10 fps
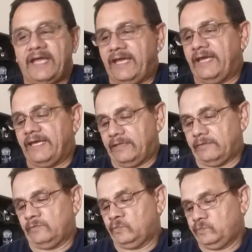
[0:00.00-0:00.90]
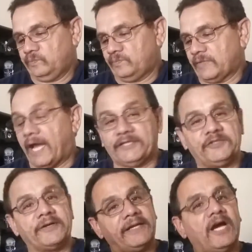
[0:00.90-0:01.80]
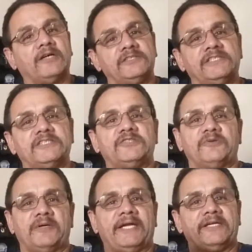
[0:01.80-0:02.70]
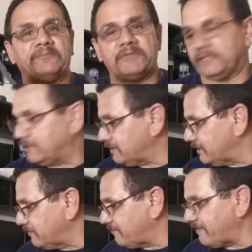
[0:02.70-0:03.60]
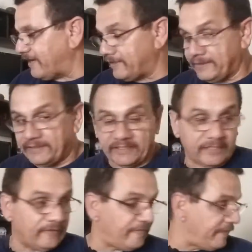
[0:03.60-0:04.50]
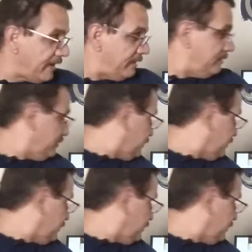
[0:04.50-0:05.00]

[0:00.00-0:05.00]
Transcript: and I took it out just so I can put the other fan